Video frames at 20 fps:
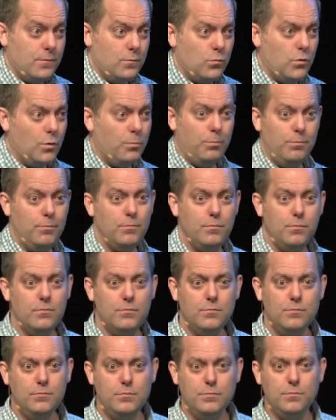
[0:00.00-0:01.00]
Well,
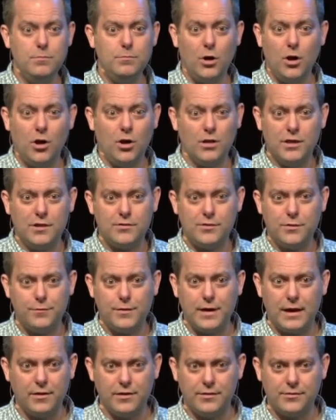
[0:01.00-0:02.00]
Paul is a
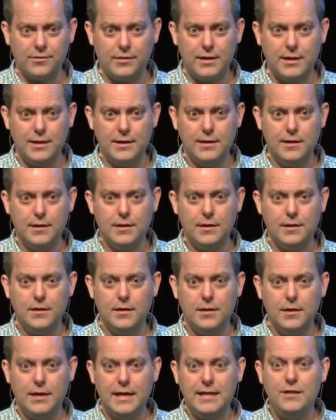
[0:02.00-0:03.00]
Pharisee,
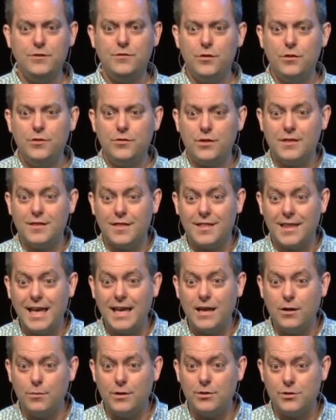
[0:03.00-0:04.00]
and he's using the
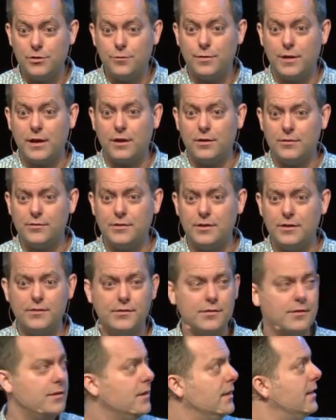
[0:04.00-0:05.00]
language of
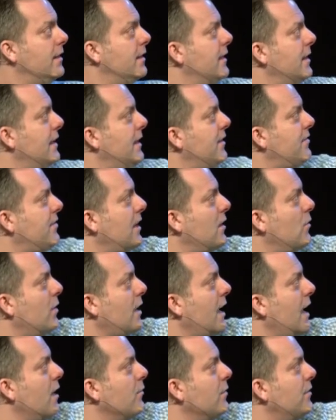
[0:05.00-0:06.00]
Pharisees. He's saying,
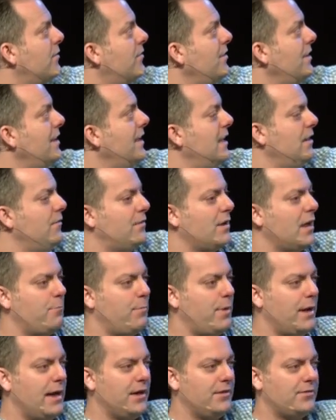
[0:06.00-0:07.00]
"What I received, I
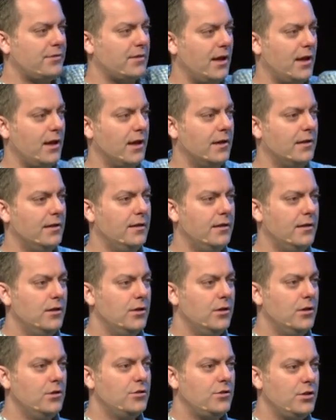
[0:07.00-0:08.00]
passed on
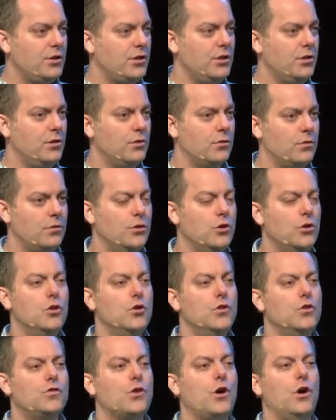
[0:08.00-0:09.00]
to you."
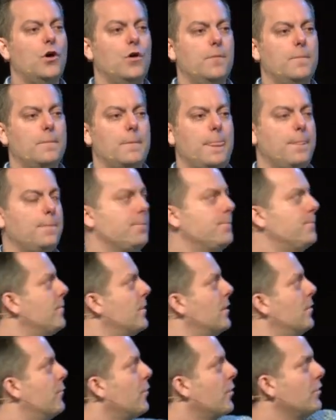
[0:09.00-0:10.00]
So,
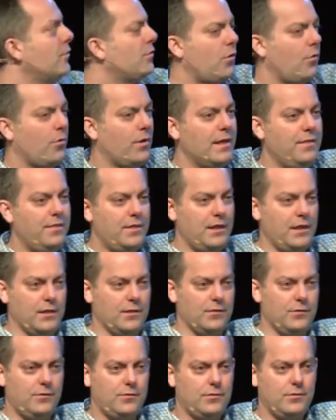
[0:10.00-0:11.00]
1
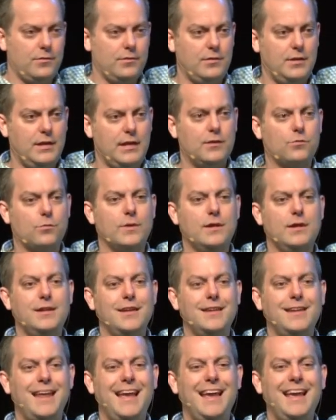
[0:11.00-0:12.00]
Corinthians is written
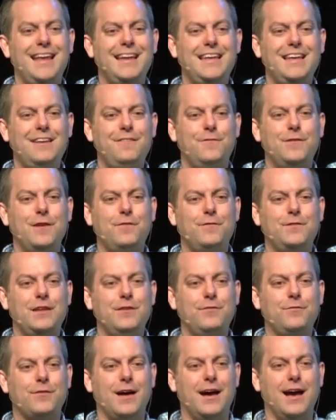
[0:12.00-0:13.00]
in AD
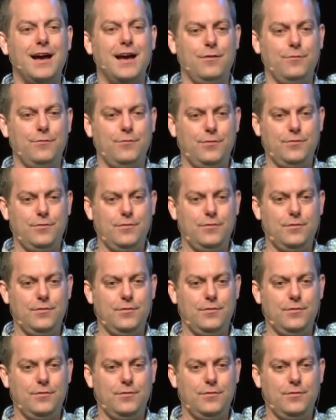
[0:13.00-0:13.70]
55.